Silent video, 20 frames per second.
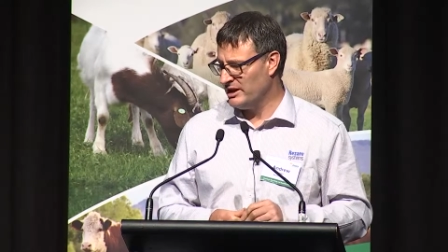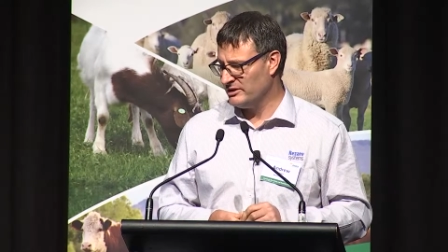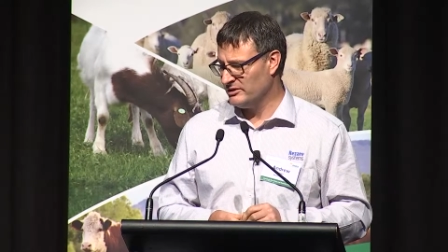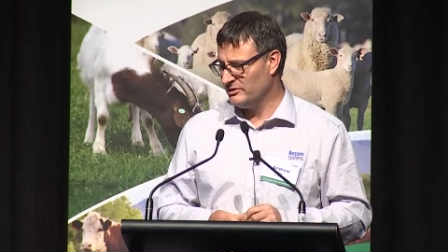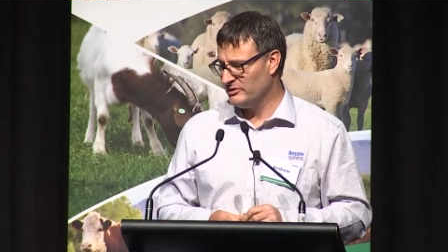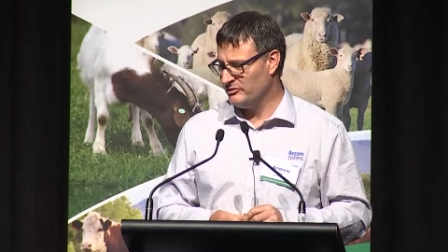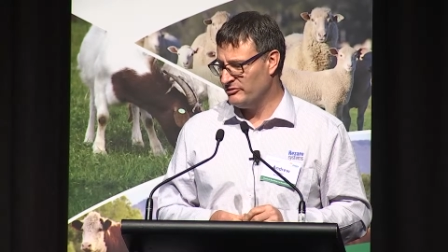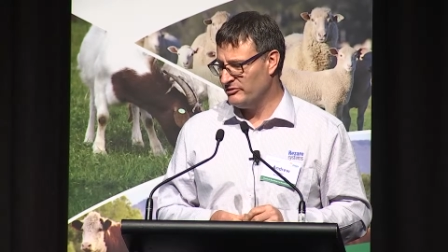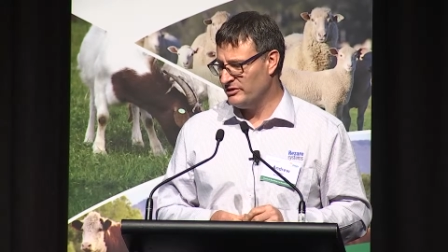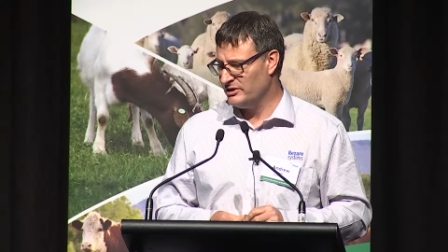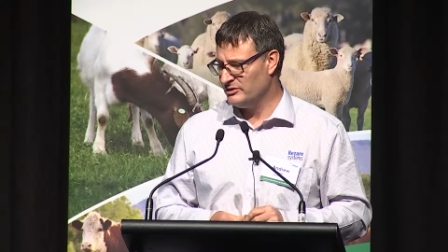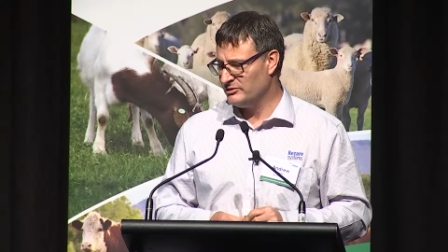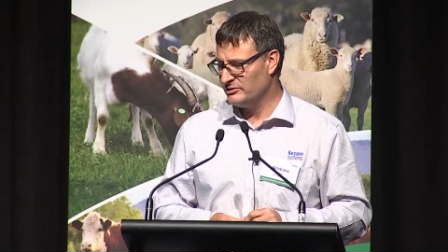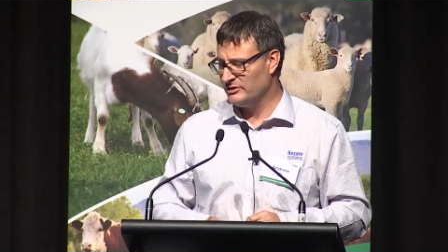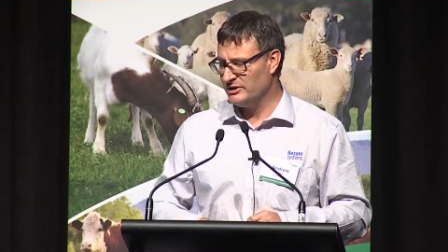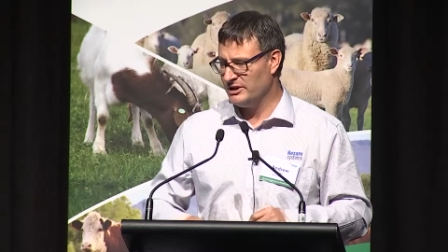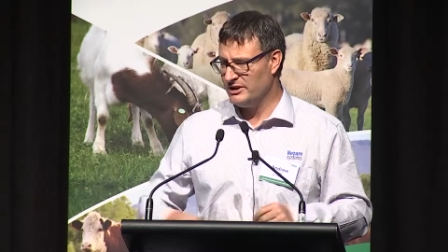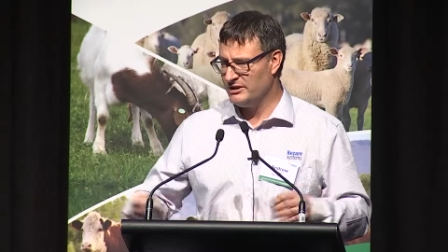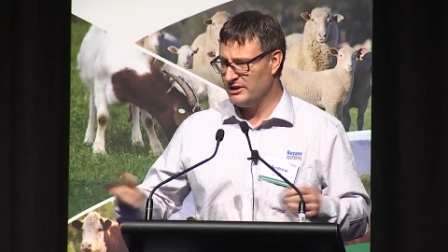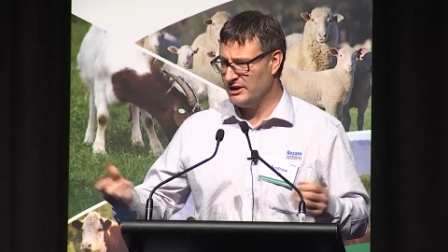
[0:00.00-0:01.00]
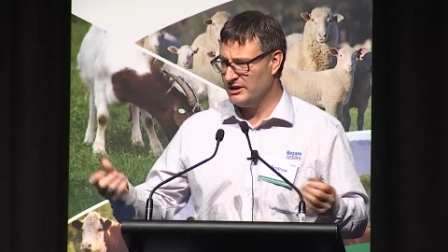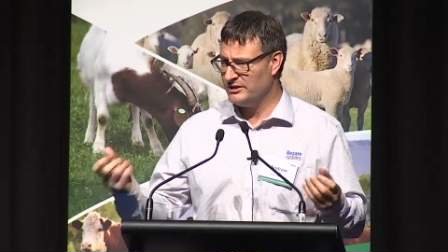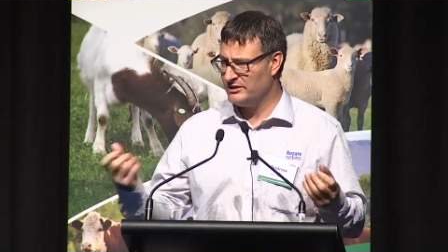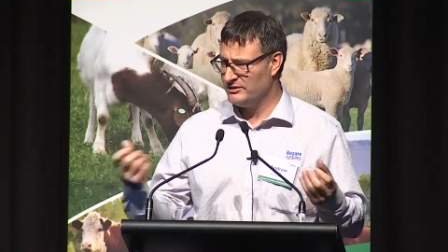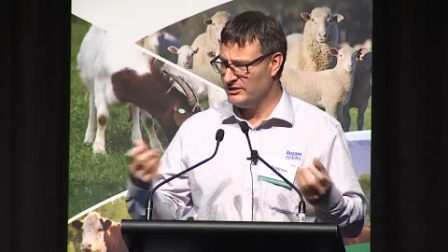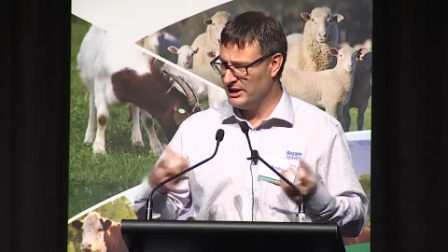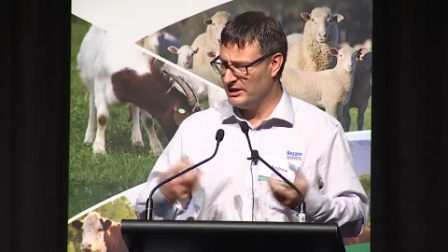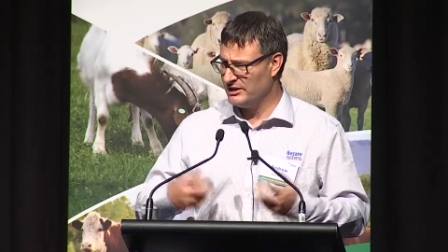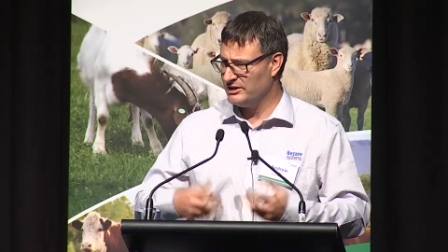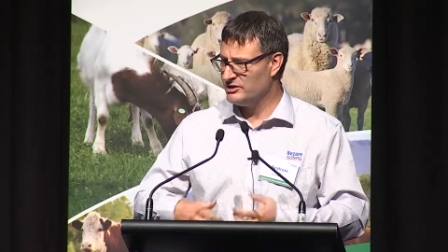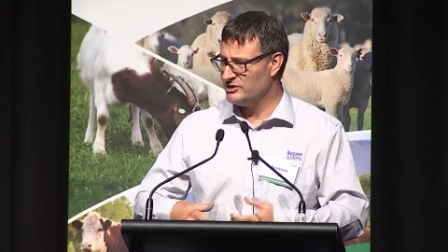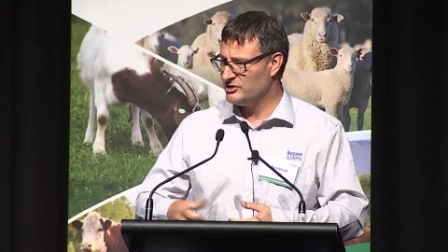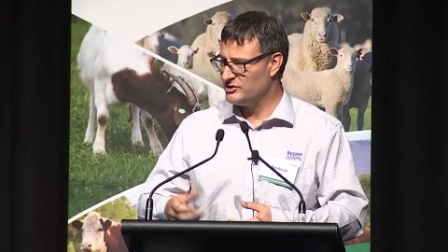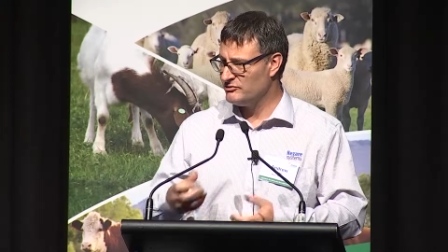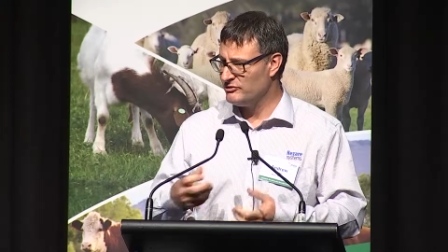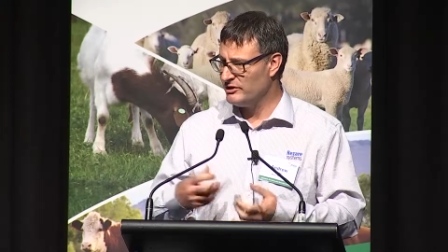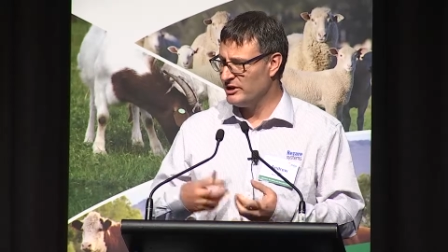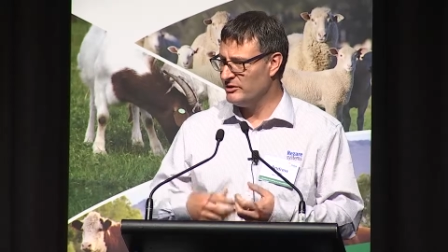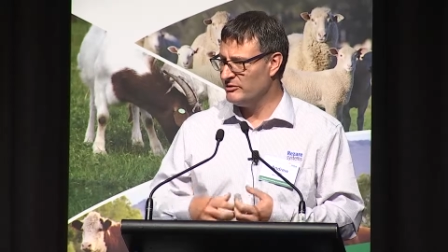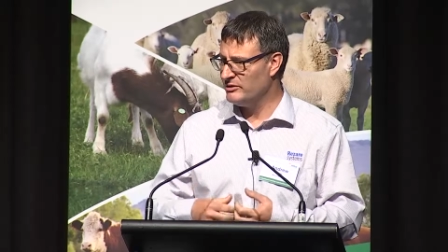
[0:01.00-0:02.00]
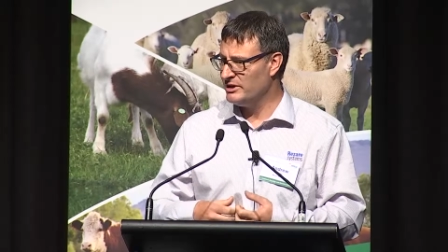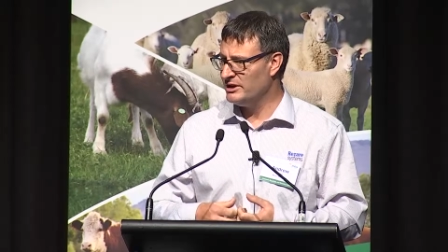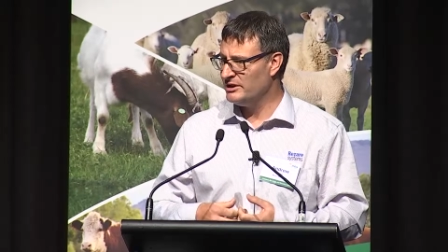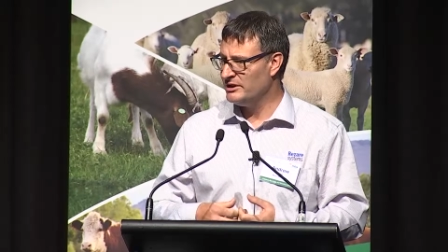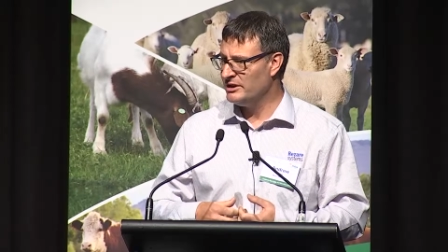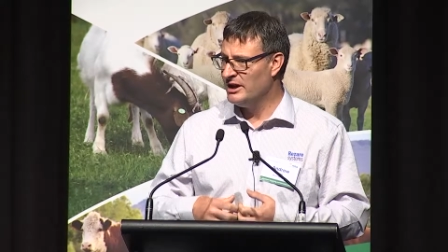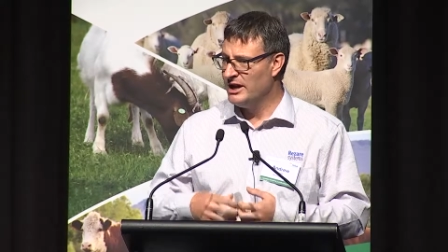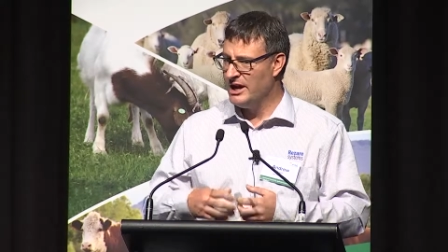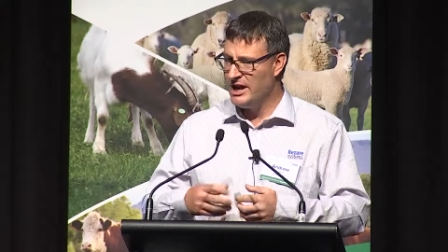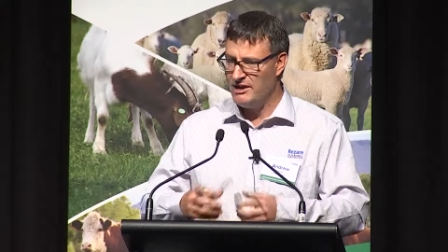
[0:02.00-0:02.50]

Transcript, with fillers: out in the field and that, that, that, can just flow in,